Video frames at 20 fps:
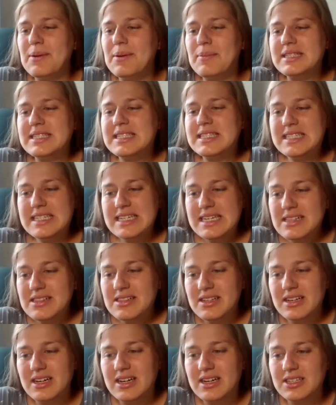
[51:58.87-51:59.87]
But
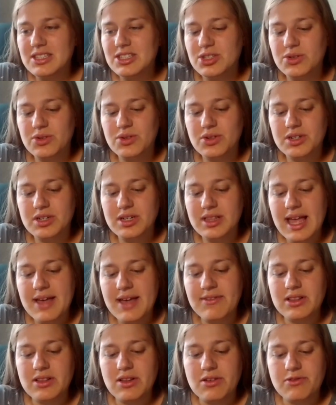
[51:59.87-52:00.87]
still, your
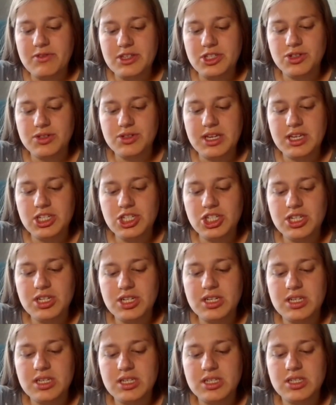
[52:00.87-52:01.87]
level of
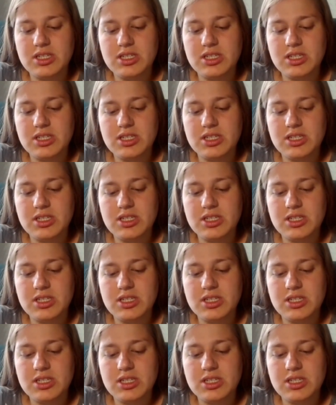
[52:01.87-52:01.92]
education